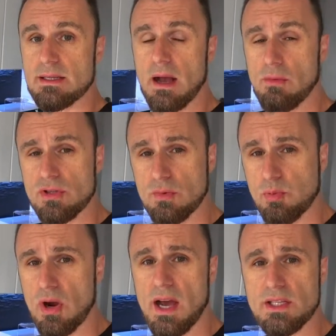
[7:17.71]
I was
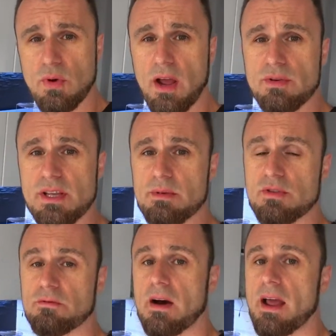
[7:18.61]
surprised what I was able
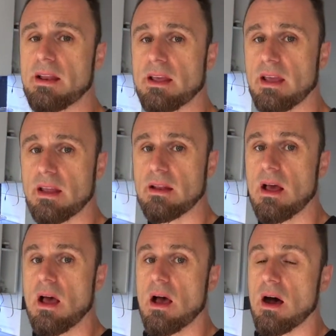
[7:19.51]
to find in
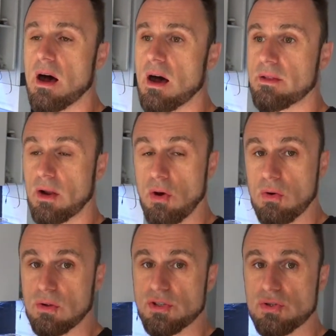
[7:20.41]
the
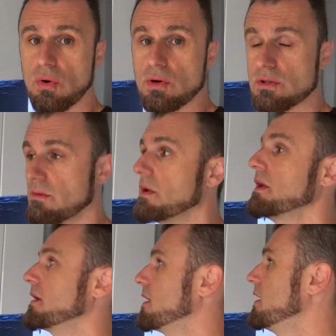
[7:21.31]
local stores over here.